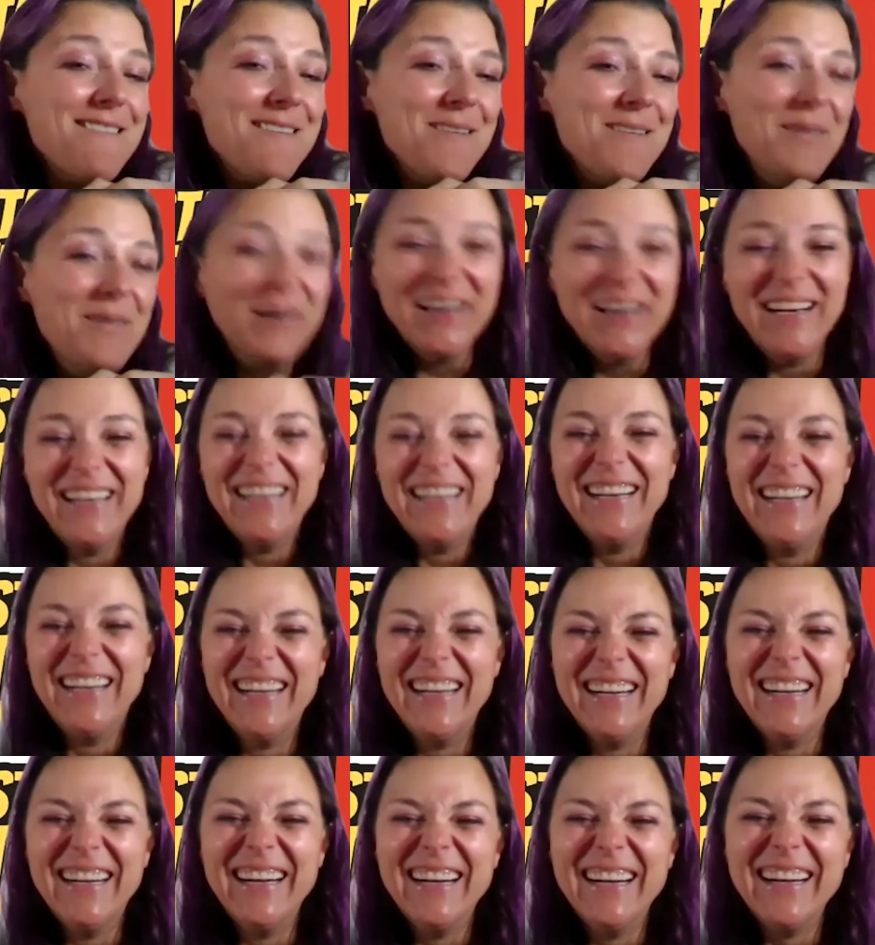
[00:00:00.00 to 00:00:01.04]

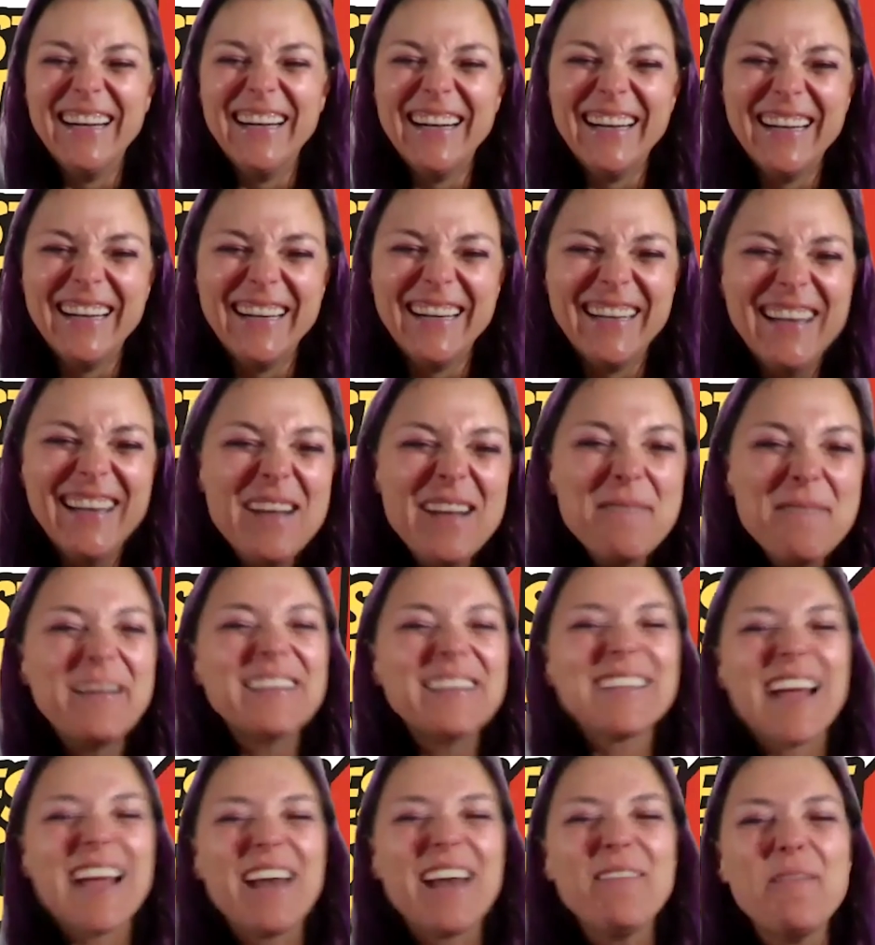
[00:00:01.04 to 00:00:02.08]
But
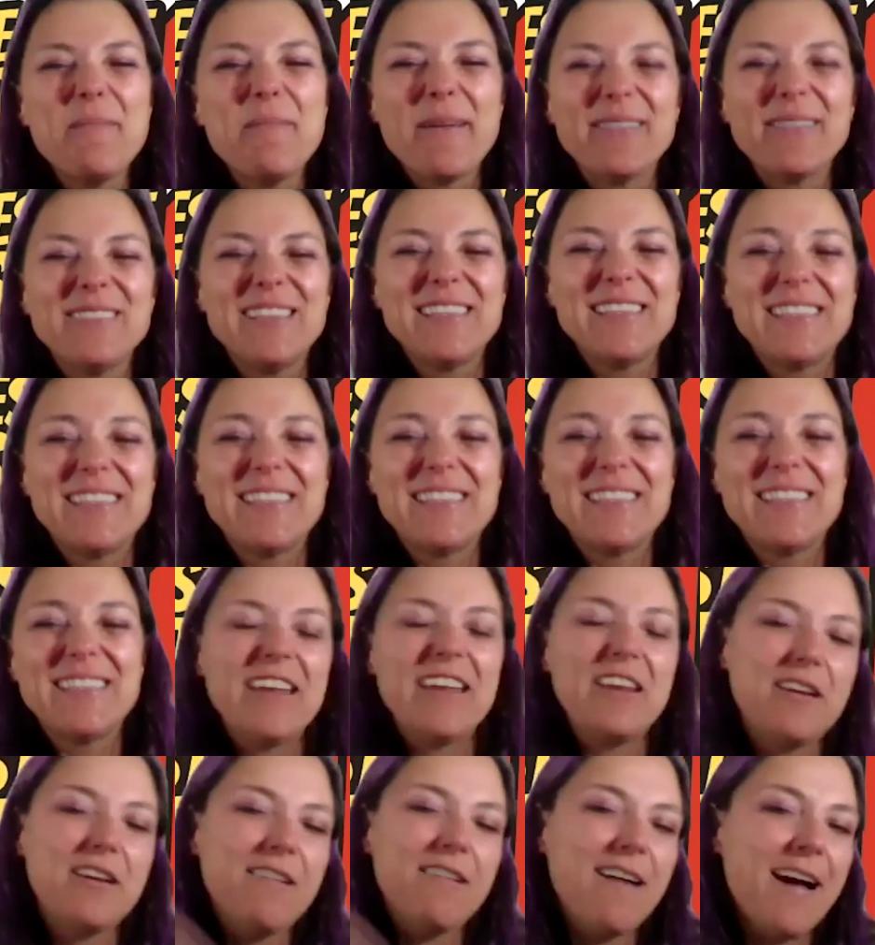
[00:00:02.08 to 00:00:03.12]
it's kind of embarrassing to say that,
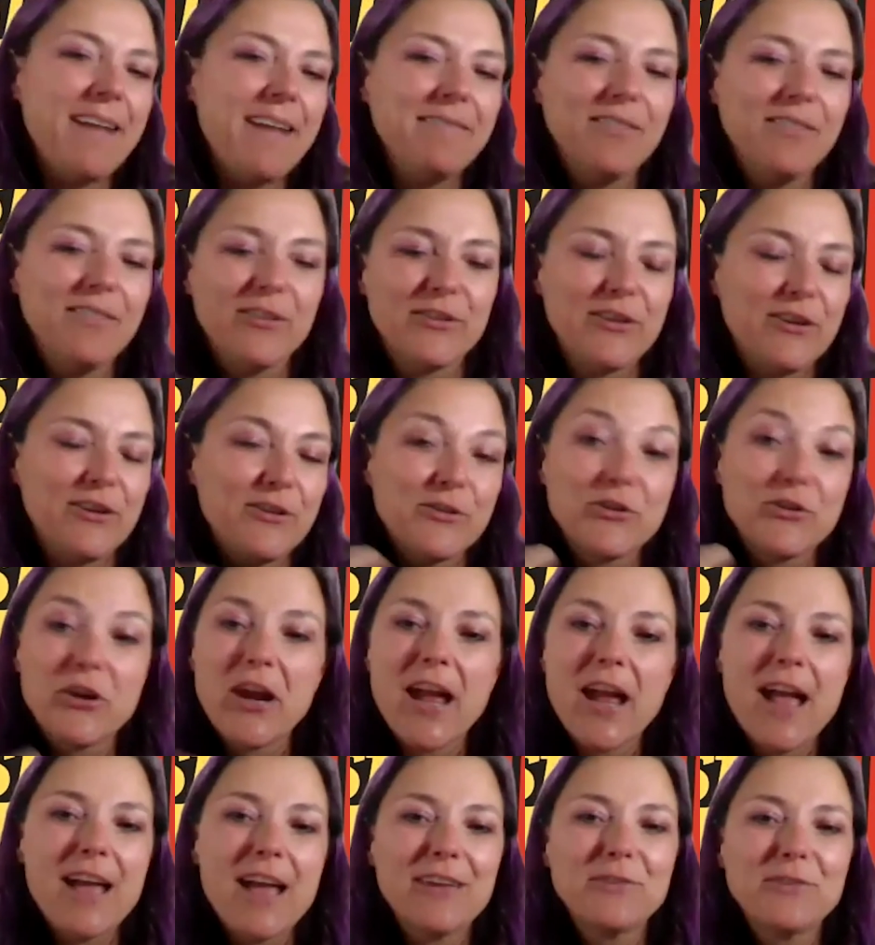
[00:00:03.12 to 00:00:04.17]
I looked in her
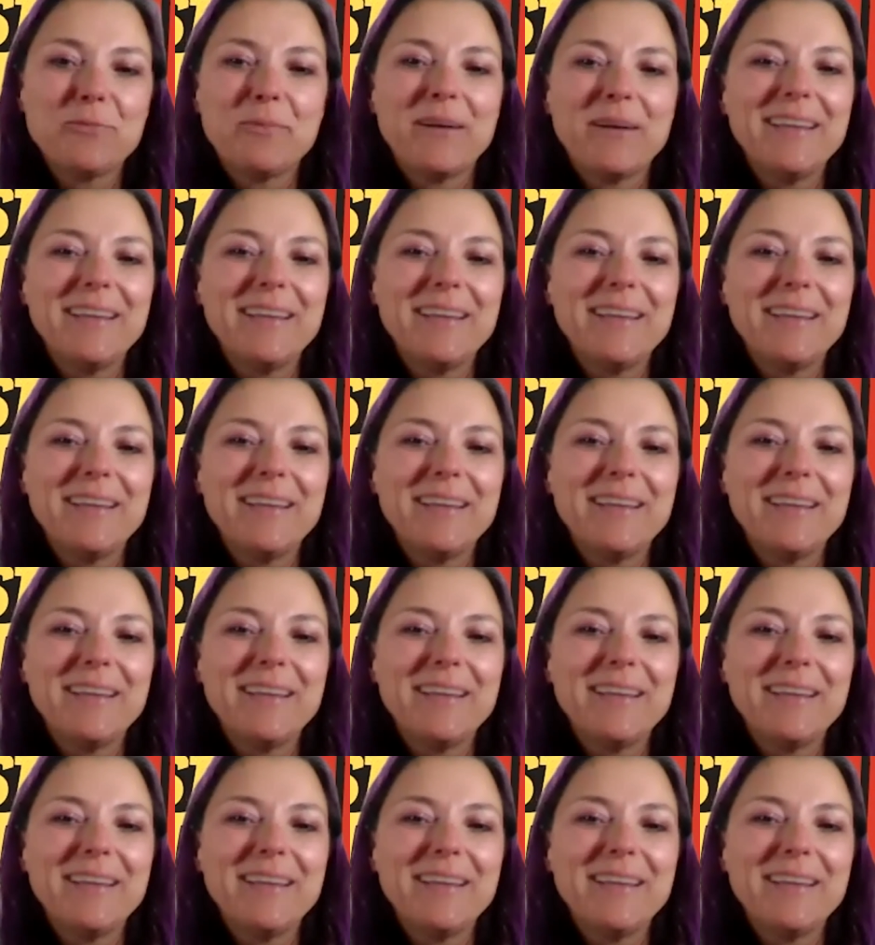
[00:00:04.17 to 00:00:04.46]
trash, but